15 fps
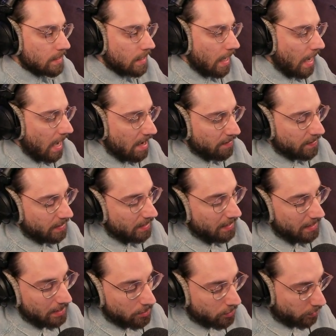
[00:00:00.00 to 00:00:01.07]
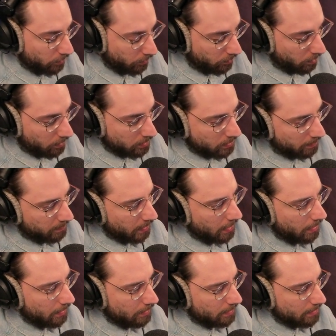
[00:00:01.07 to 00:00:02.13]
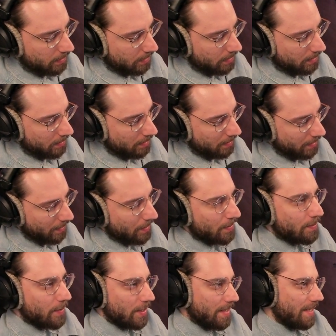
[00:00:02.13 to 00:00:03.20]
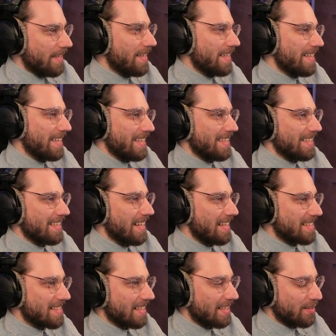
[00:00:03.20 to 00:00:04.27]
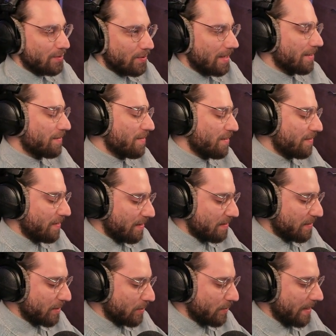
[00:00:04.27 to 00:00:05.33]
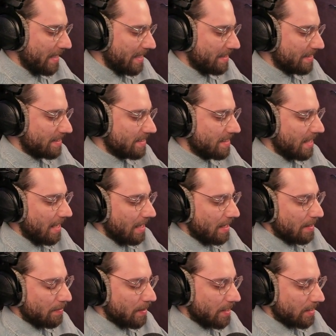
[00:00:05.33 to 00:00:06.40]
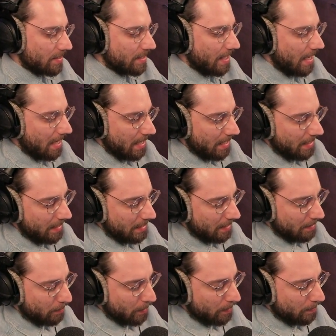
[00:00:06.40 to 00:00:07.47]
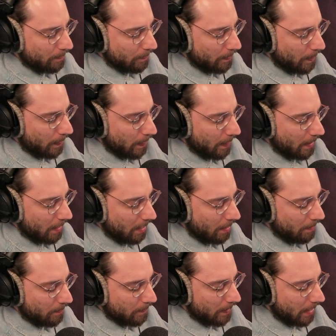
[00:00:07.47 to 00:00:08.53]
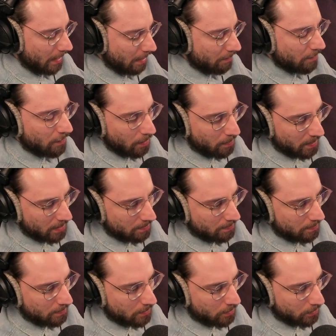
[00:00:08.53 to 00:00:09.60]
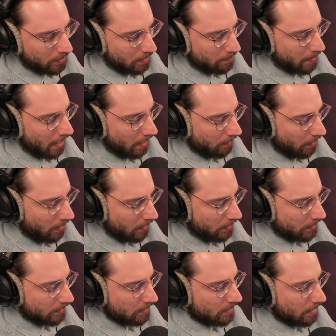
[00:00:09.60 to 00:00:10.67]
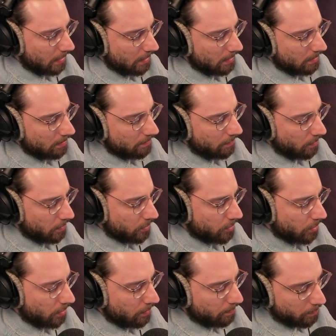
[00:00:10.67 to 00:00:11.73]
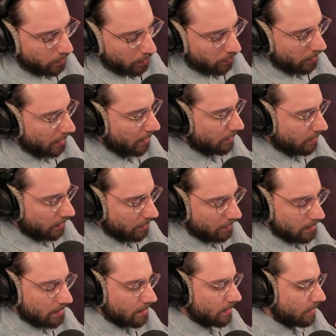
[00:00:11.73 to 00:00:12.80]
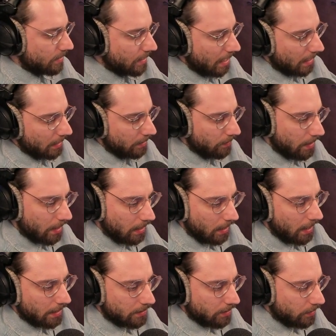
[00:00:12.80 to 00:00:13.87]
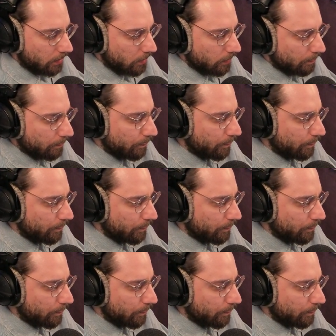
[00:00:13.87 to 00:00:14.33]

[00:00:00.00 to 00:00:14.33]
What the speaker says: have an intro to concept art. Oh boy, that's like one of my favorite weeks, because I come from a 2D background, and Photoshop, Procreate, this is exactly what I like to do.